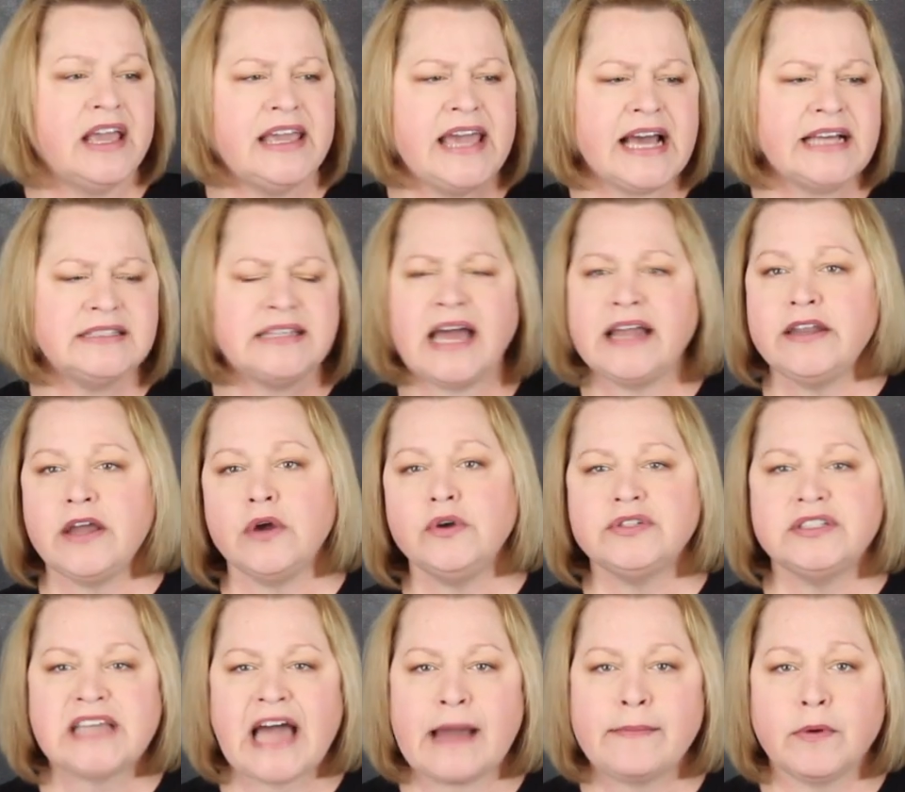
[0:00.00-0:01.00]
Yes, I know
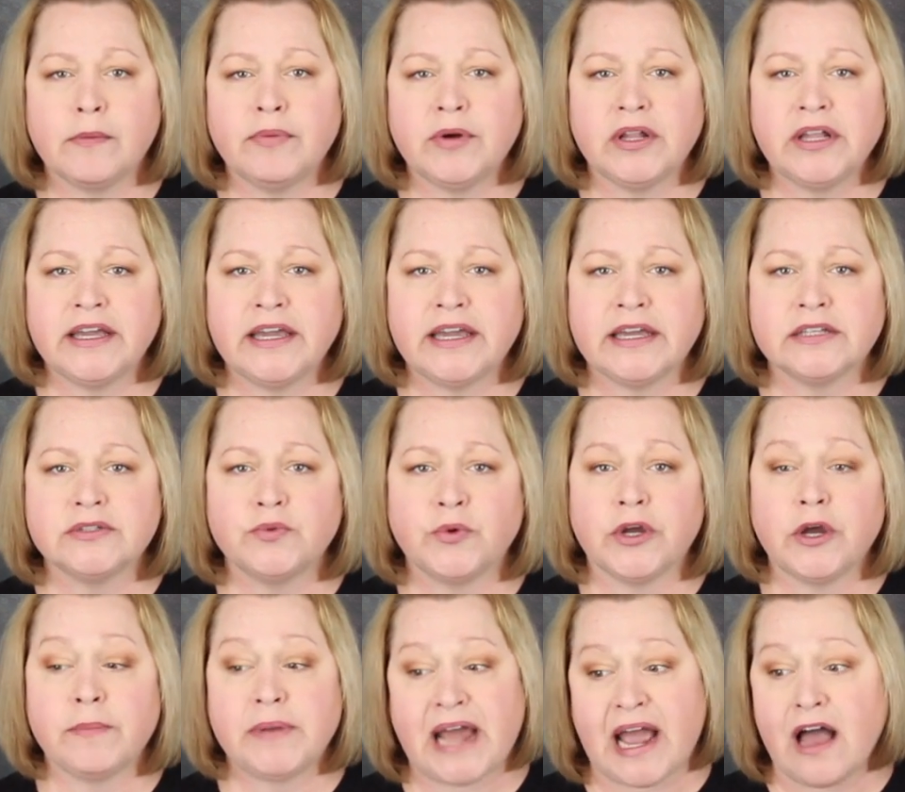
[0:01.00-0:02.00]
cyberbullying is
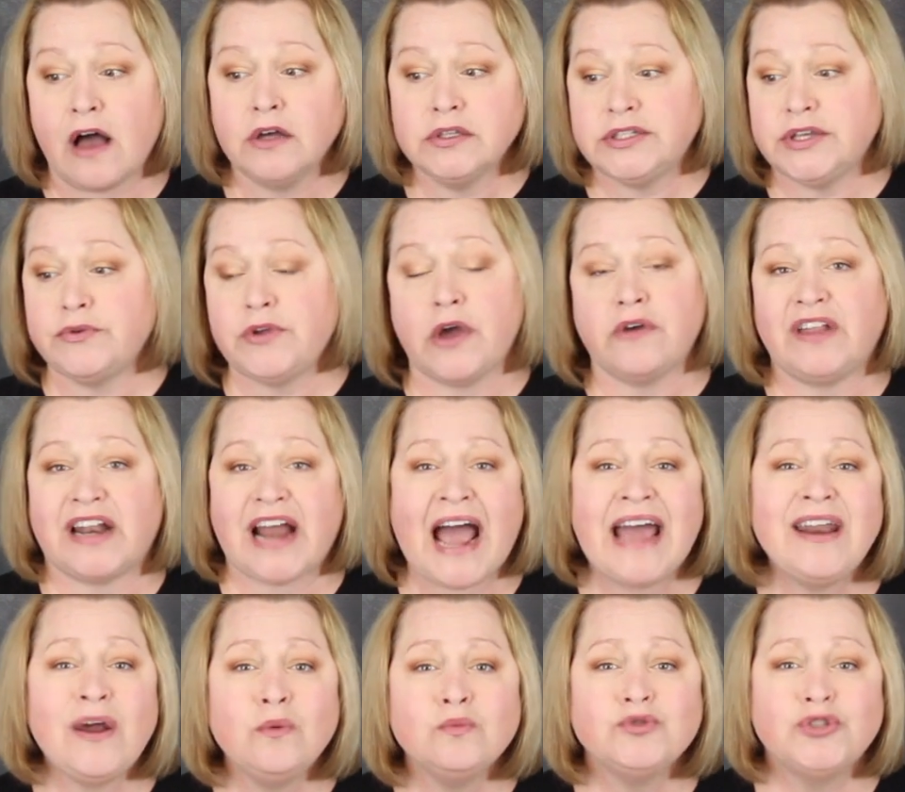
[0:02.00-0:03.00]
real, but I also know that
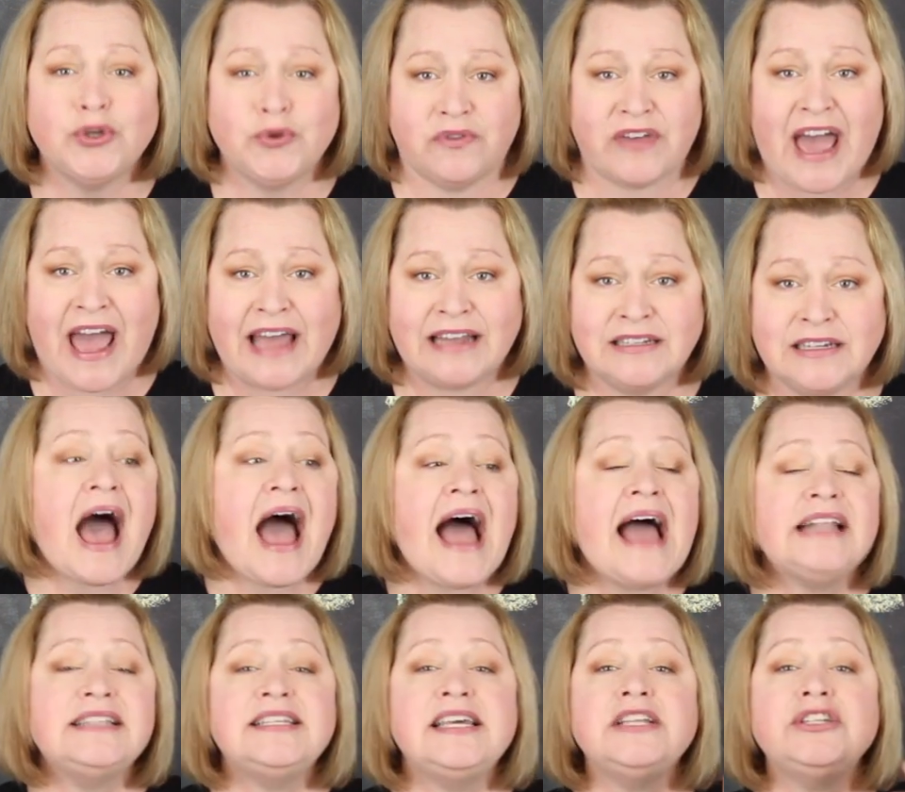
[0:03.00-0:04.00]
I don't do that.
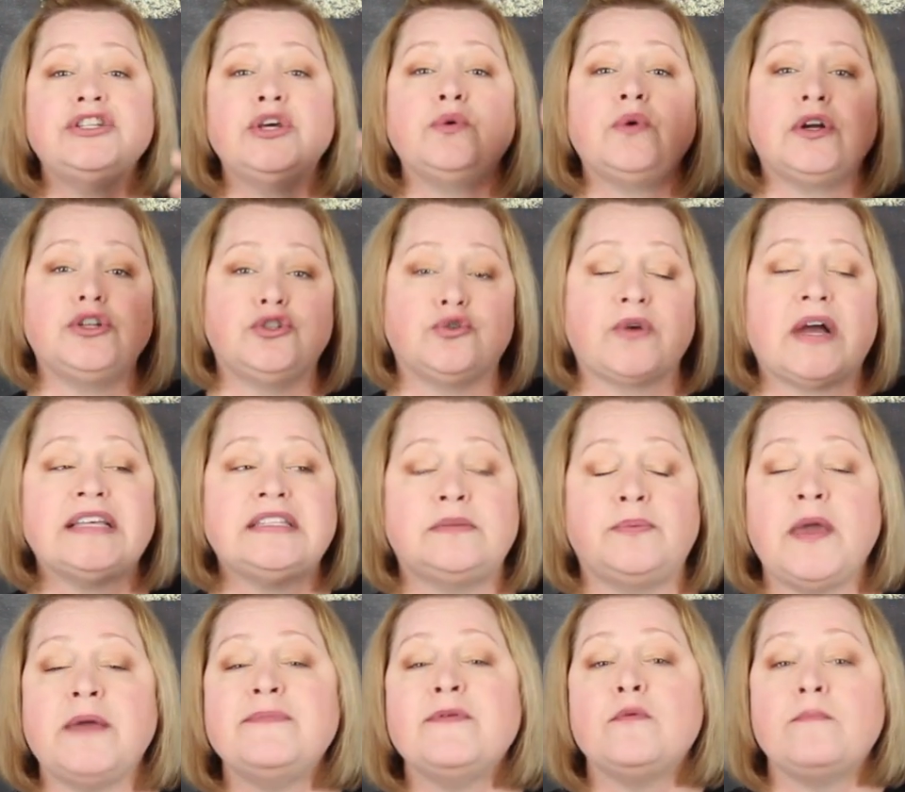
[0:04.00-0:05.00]
I tend to address
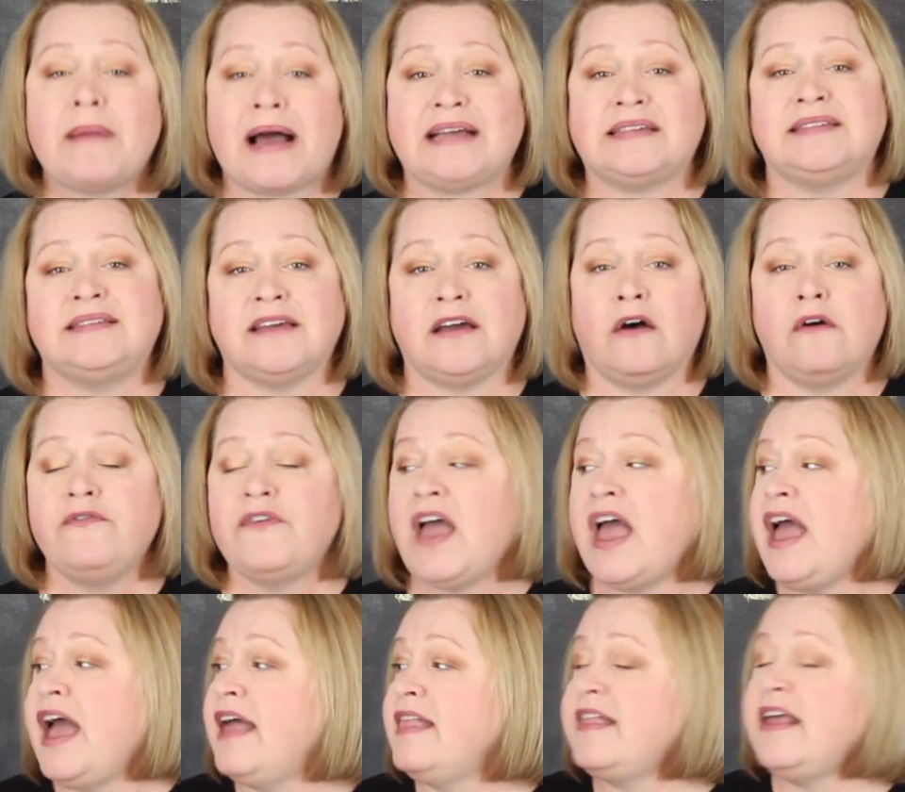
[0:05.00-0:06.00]
people myself,
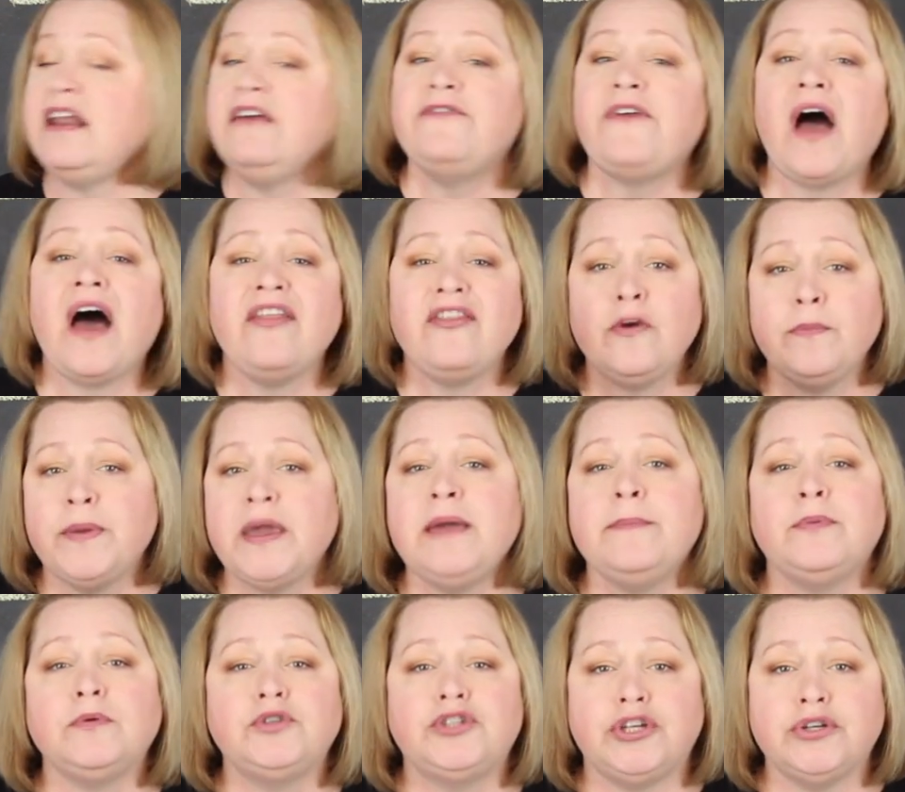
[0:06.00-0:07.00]
and then if other
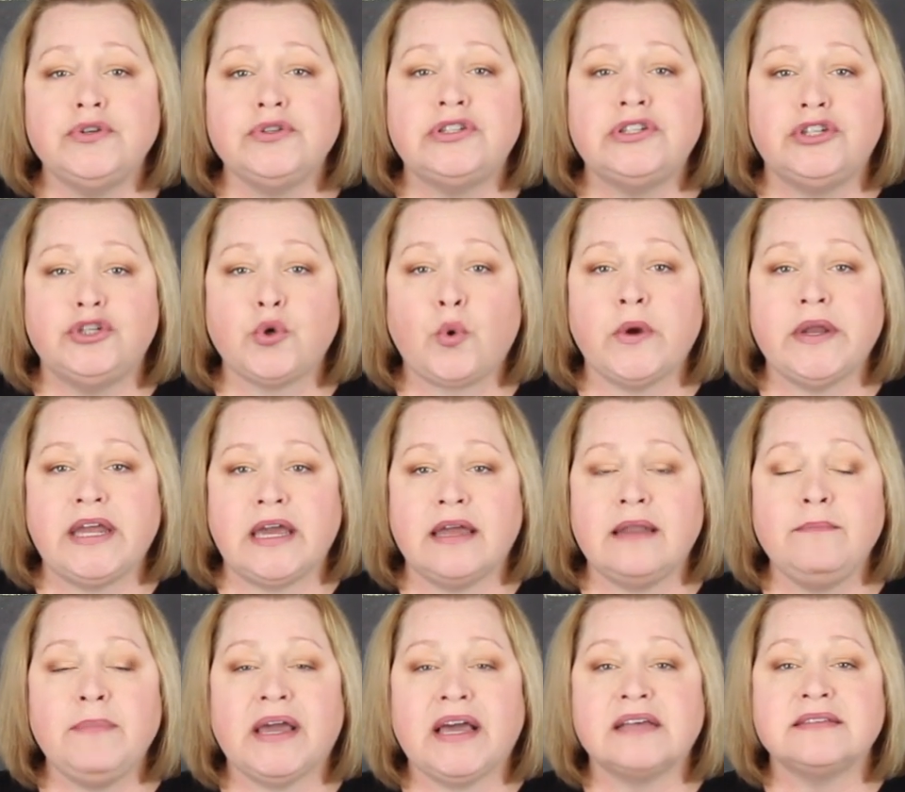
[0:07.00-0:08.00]
people choose to join
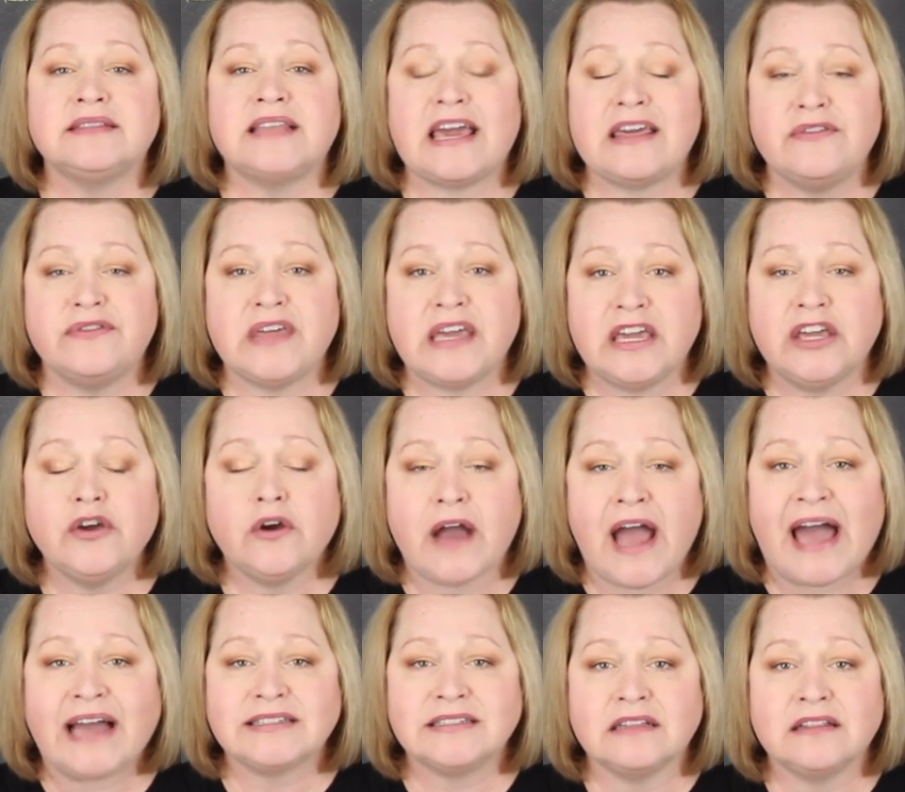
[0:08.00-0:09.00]
in because they think you're
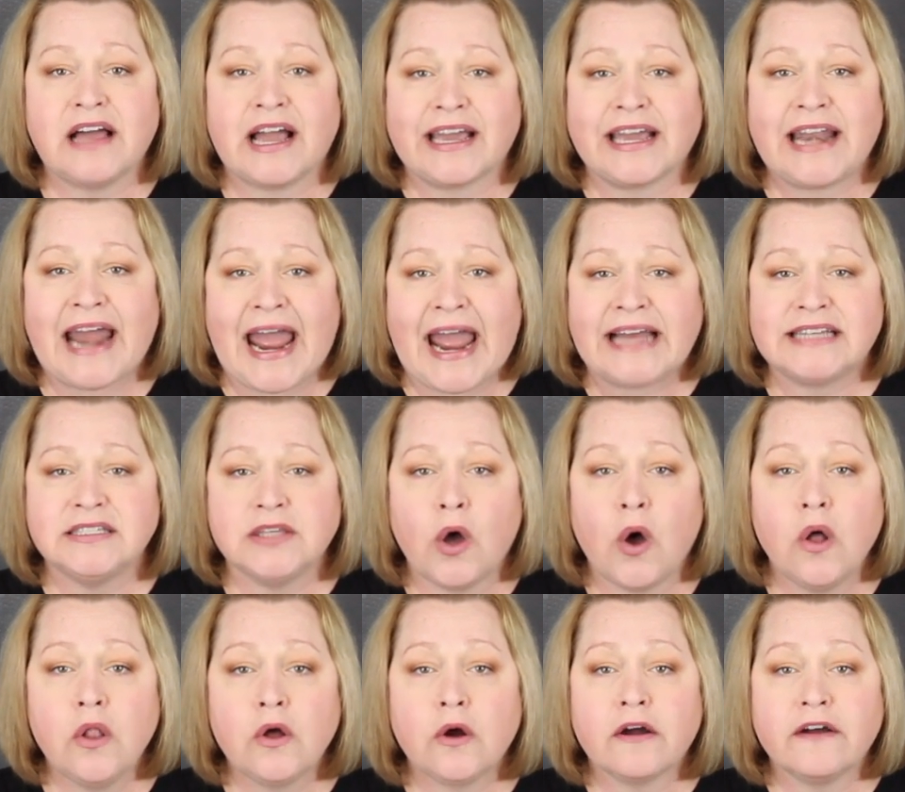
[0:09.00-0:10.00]
acting like an
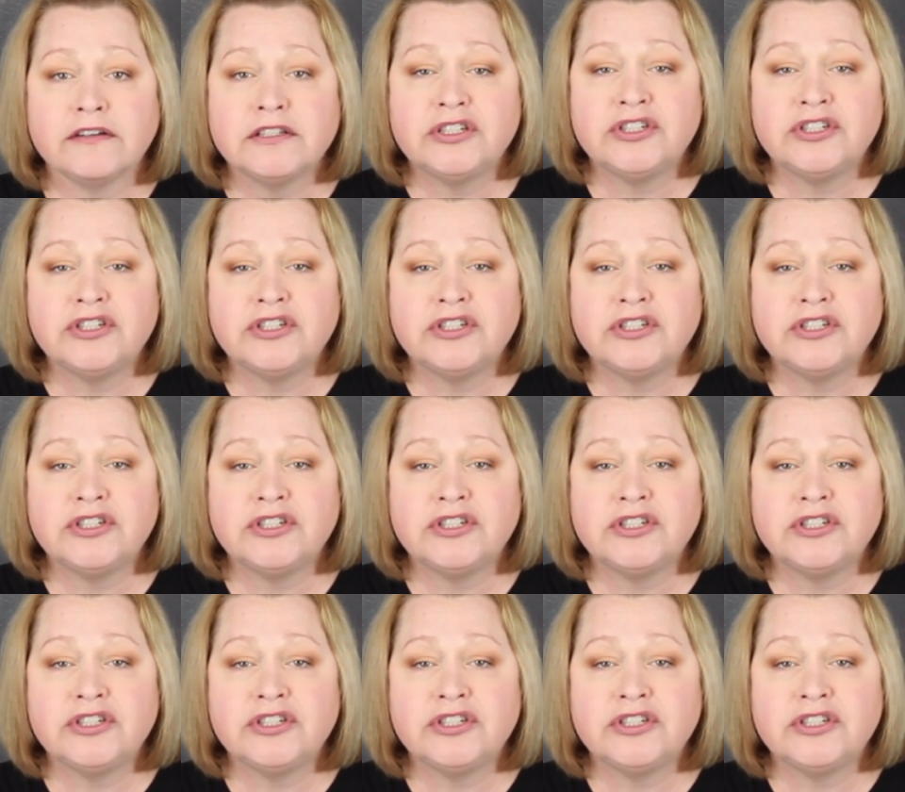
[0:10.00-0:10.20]
asshole or a